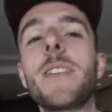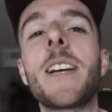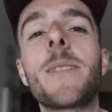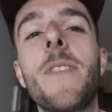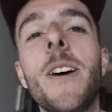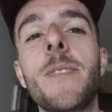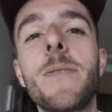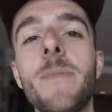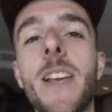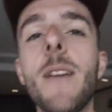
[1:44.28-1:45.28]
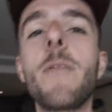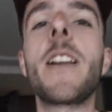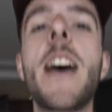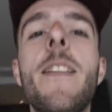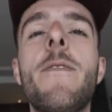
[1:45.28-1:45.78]
we're taking some photos of some kit. We're
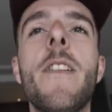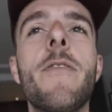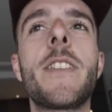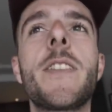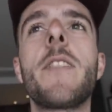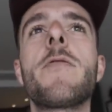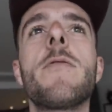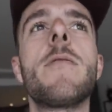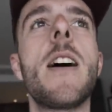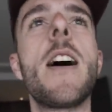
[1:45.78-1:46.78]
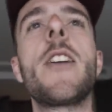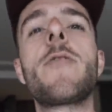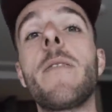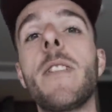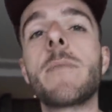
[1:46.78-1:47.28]
going to head further into central,
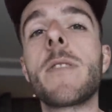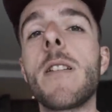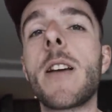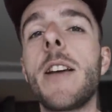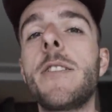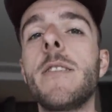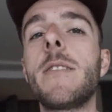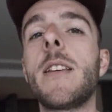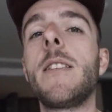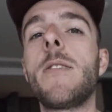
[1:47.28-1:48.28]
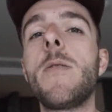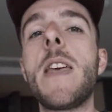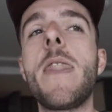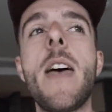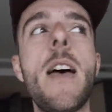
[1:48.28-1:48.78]
try and find some good locations and do
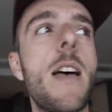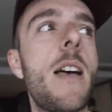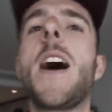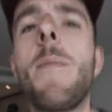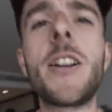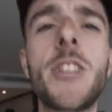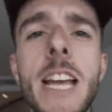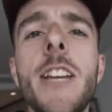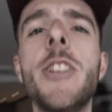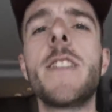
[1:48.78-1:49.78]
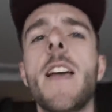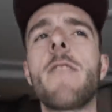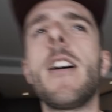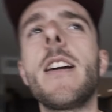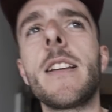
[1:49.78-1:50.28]
it there. I'm actually itching to get
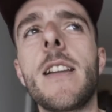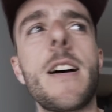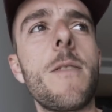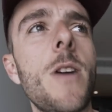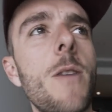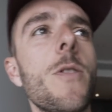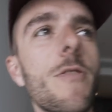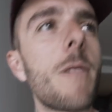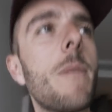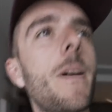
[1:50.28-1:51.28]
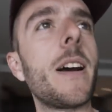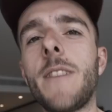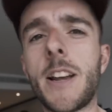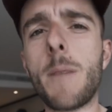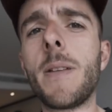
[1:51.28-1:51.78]
riding. Like, I want to ride my
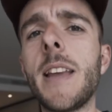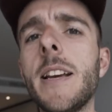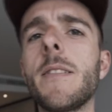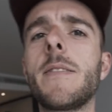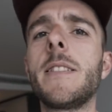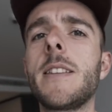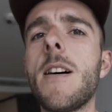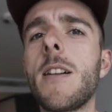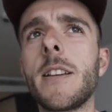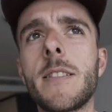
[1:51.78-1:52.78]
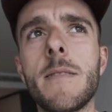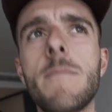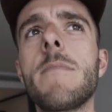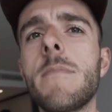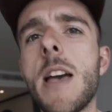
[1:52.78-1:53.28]
bike. A couple of days off since the Argus and
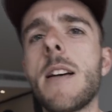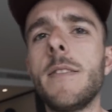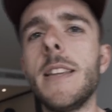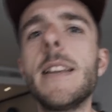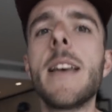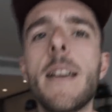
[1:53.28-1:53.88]
yeah, need